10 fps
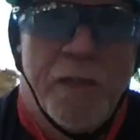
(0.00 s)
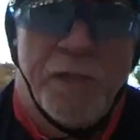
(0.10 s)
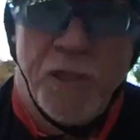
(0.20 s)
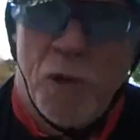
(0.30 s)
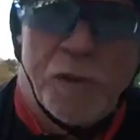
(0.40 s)

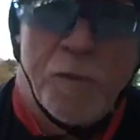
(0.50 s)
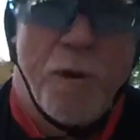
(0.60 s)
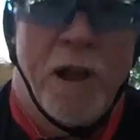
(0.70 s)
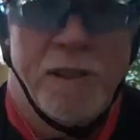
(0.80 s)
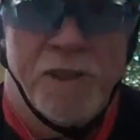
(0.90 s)
that the auto
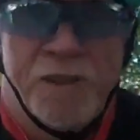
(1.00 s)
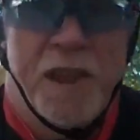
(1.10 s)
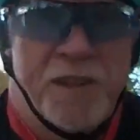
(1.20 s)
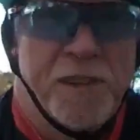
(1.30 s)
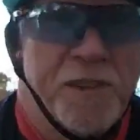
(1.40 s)
brightness
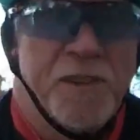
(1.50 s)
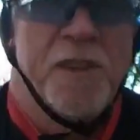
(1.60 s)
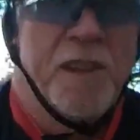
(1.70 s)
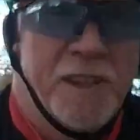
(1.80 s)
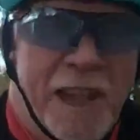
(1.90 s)
settings
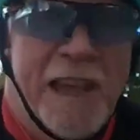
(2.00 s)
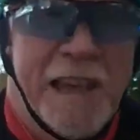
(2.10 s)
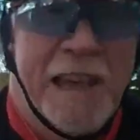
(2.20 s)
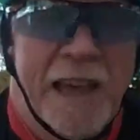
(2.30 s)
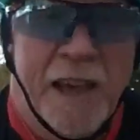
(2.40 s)
is
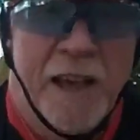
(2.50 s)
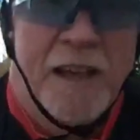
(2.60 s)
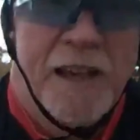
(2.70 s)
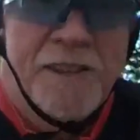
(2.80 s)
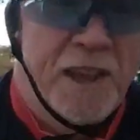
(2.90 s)
key here
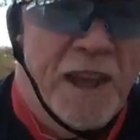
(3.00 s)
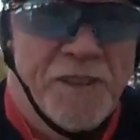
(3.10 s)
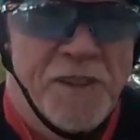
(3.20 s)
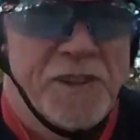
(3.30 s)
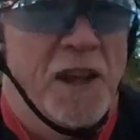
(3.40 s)
to
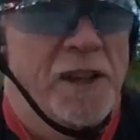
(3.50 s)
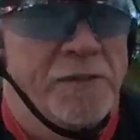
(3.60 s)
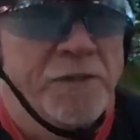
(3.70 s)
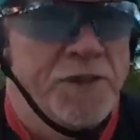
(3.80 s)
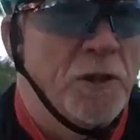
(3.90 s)
get these
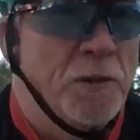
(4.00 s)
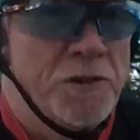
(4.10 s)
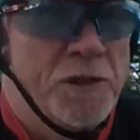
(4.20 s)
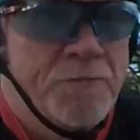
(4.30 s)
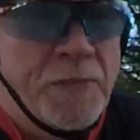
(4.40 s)
kind of
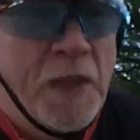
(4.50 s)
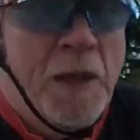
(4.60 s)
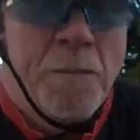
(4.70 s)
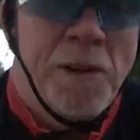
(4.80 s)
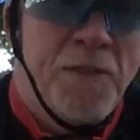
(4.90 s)
results.
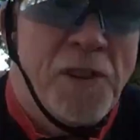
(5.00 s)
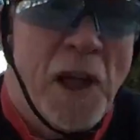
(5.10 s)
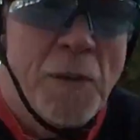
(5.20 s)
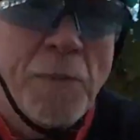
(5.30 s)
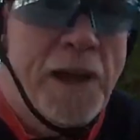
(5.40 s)
But if you're
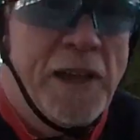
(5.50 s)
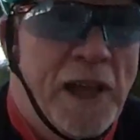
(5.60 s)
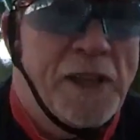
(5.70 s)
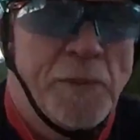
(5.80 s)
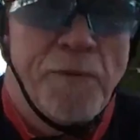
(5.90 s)
like
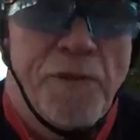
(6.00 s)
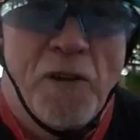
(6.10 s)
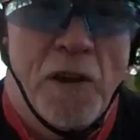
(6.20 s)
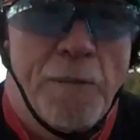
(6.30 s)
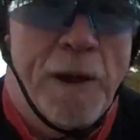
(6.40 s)
me and you
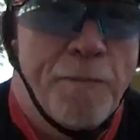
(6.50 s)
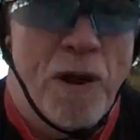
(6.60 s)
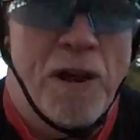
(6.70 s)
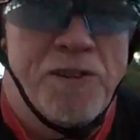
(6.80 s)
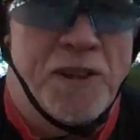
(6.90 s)
prefer it a bit
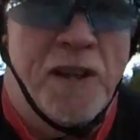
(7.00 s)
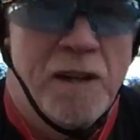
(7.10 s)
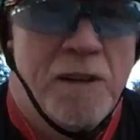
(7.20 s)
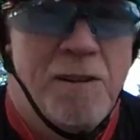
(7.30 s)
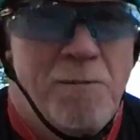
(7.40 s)
brighter,
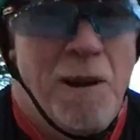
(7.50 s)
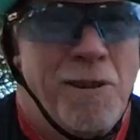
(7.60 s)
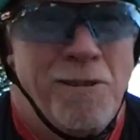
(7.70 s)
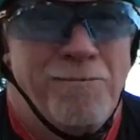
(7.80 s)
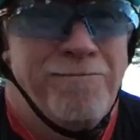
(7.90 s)

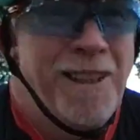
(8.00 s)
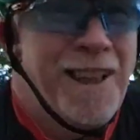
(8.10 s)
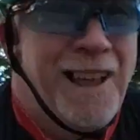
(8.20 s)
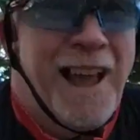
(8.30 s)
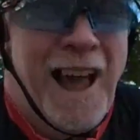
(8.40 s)
well,
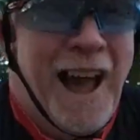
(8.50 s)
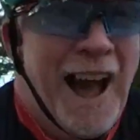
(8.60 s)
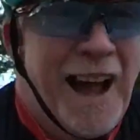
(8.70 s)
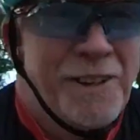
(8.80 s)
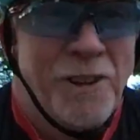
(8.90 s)

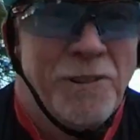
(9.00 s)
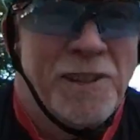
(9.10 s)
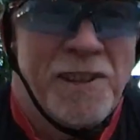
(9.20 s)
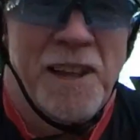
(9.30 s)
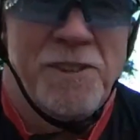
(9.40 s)
I don't
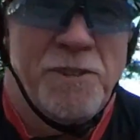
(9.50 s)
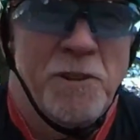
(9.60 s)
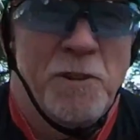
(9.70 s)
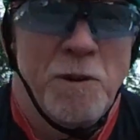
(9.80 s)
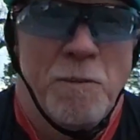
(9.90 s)
intend to
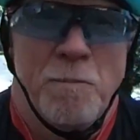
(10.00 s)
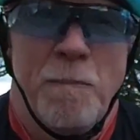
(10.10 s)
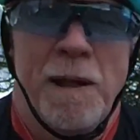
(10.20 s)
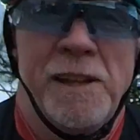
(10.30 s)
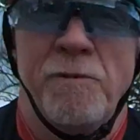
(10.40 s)
do
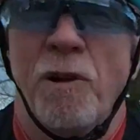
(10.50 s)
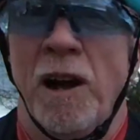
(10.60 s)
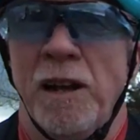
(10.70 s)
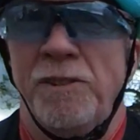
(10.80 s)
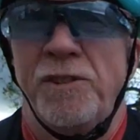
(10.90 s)
many
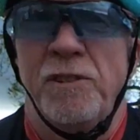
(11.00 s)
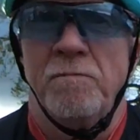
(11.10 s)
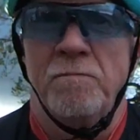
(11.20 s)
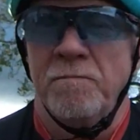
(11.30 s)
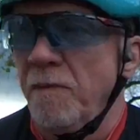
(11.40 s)
rides,
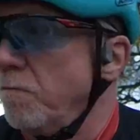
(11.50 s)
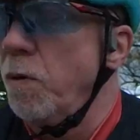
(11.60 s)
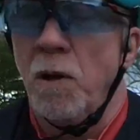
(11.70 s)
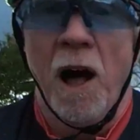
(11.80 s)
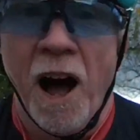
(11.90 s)

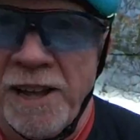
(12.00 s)
well,